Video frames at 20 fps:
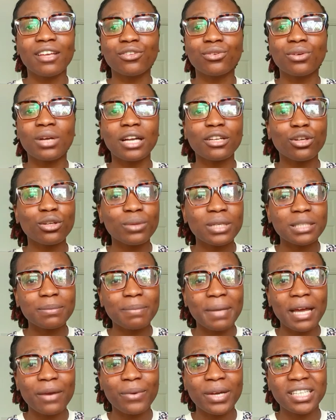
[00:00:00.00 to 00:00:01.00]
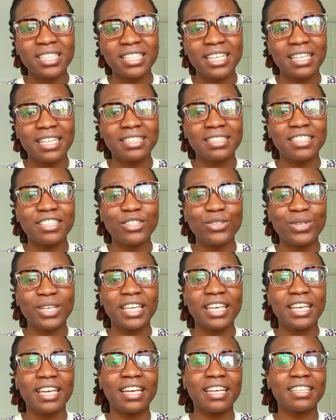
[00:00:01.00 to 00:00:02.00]
you can always buy when you get to the
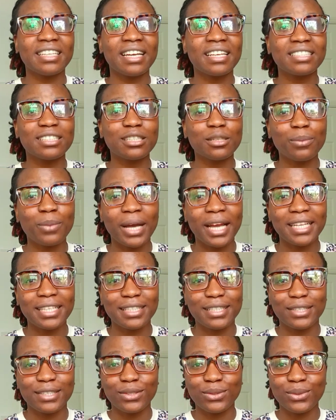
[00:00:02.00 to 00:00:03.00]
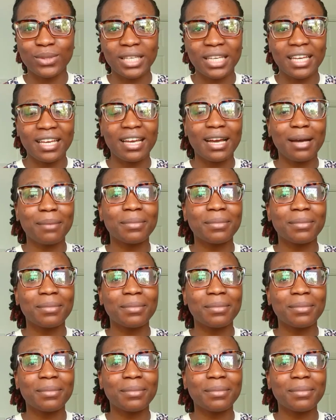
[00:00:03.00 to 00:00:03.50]
UK, they are cheaper in the UK.